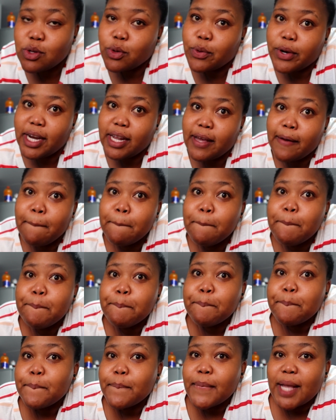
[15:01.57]
already.
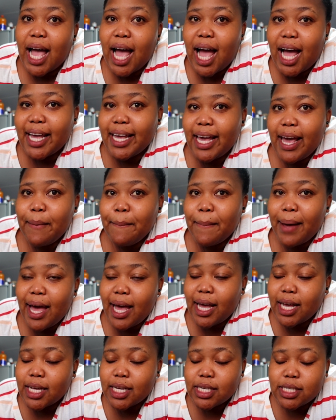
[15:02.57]
I came
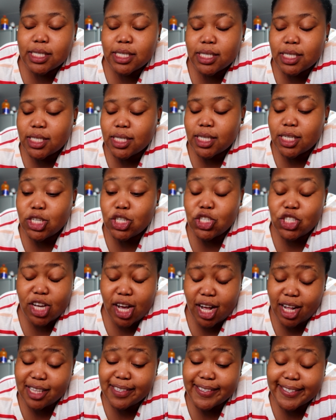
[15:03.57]
back
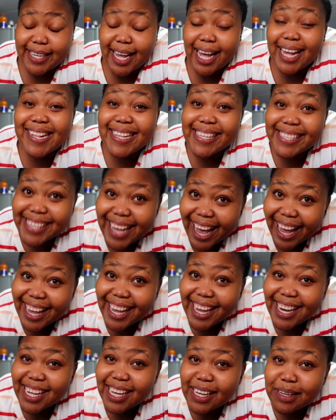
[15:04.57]
child,
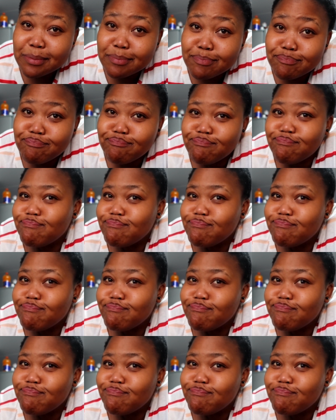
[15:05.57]
anxiety,